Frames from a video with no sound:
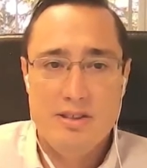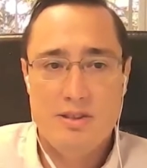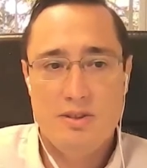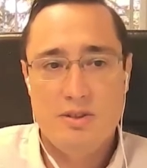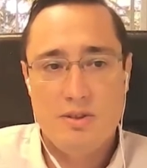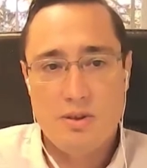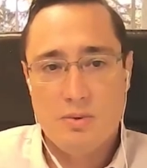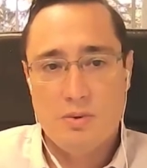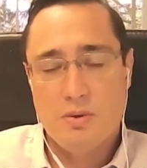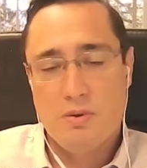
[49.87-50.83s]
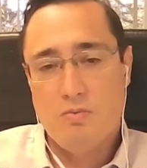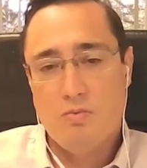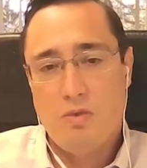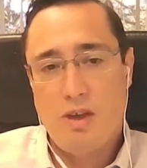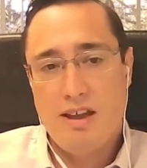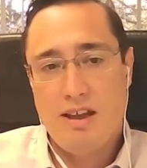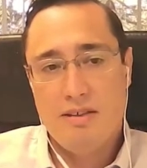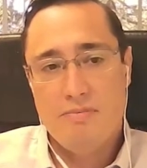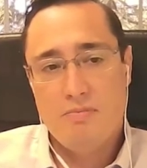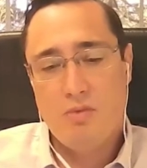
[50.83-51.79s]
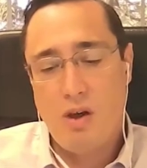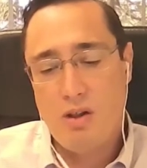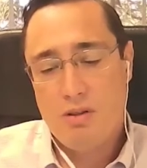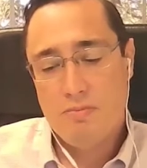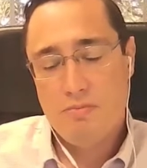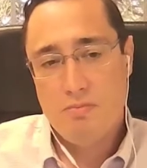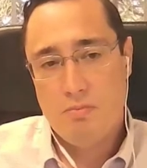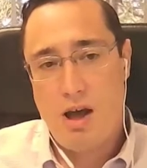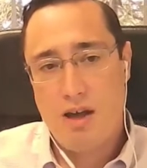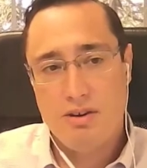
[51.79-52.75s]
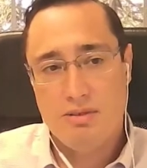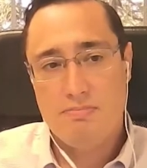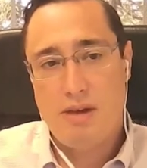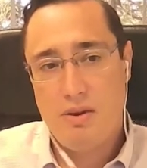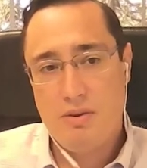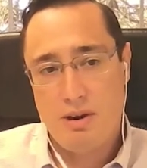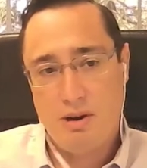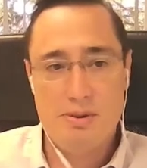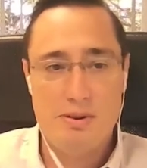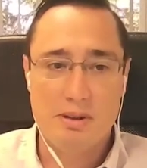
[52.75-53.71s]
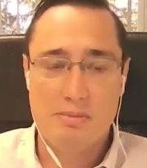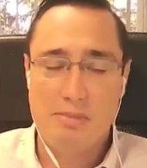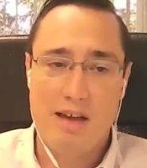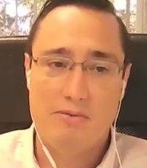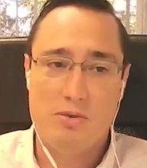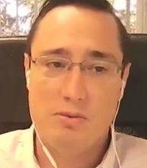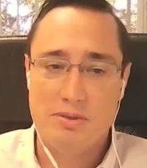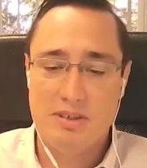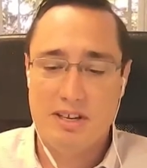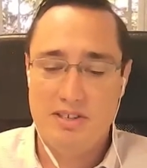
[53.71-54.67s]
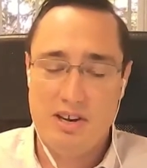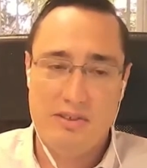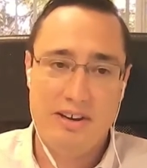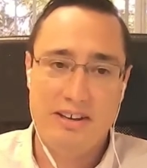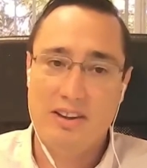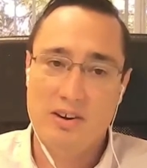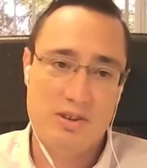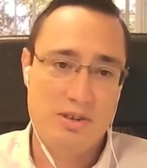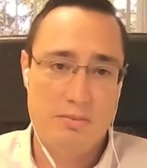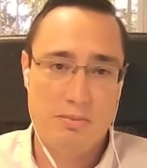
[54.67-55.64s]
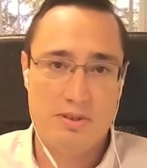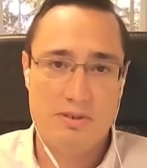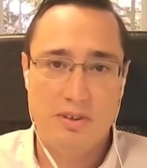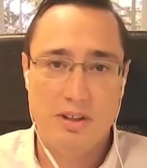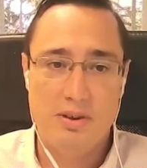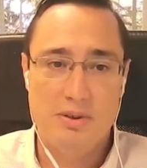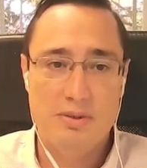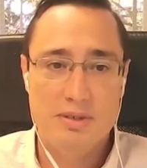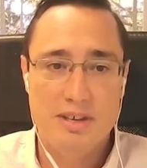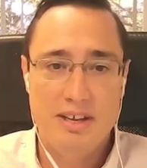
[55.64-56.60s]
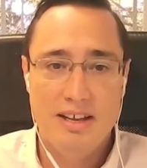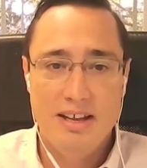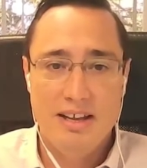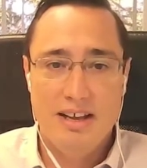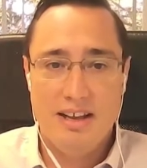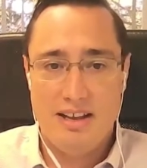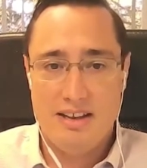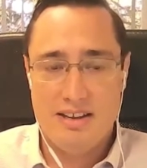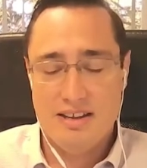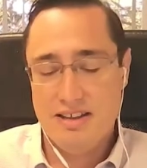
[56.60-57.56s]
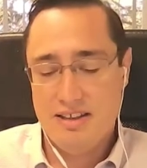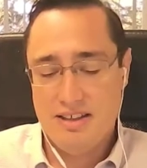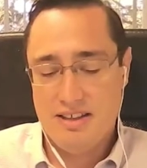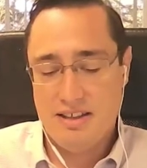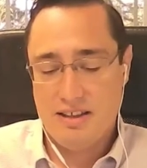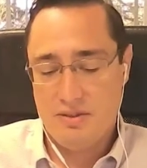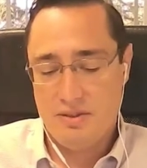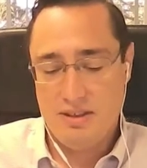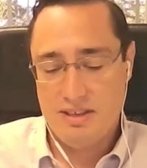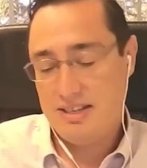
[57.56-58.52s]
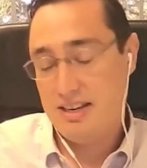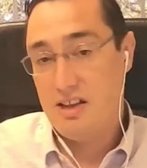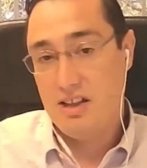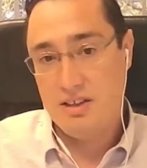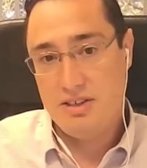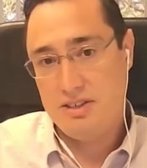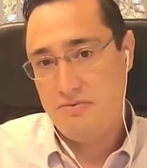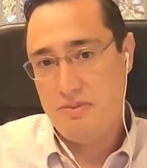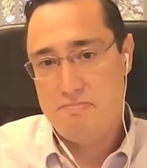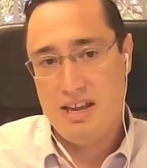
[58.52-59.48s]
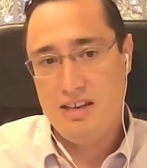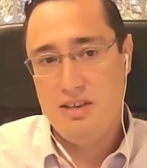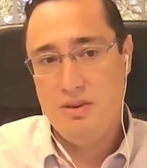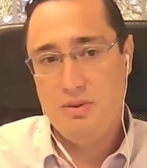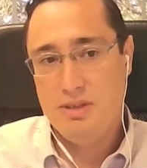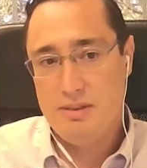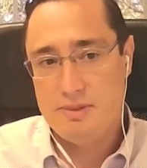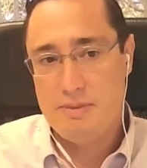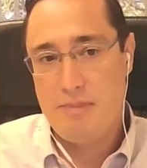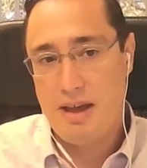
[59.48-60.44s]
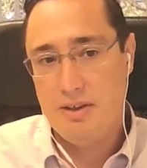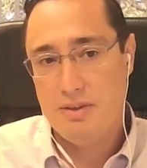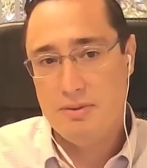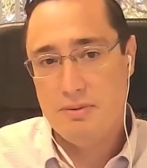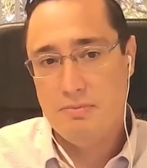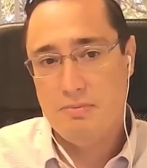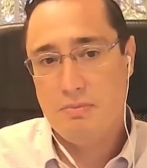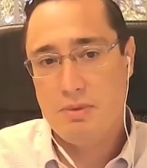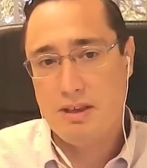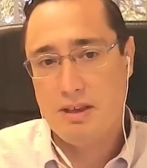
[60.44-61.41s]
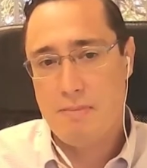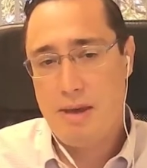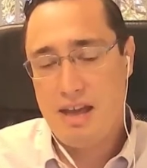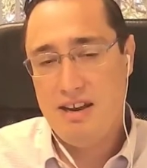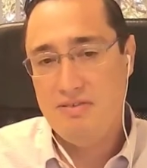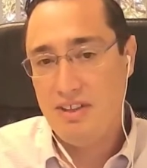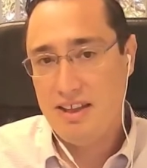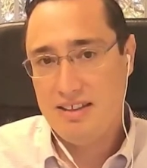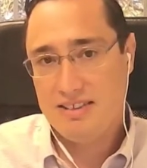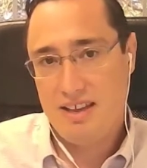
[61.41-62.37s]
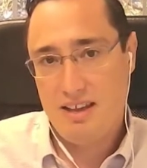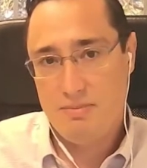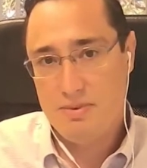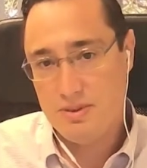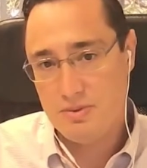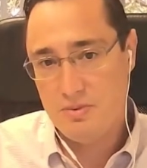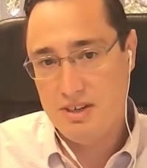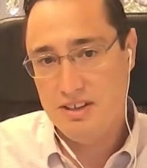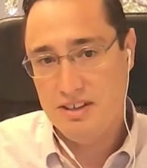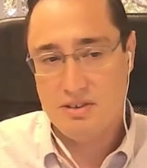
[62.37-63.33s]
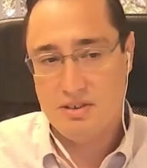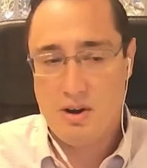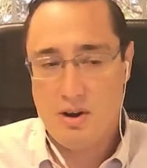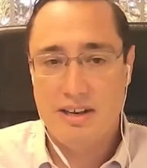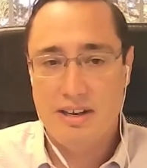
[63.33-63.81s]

So all modern biotherapeutic platforms can generate large numbers of clones. And these technologies have made huge leaps and bounds. But the competitive landscape is real and growing.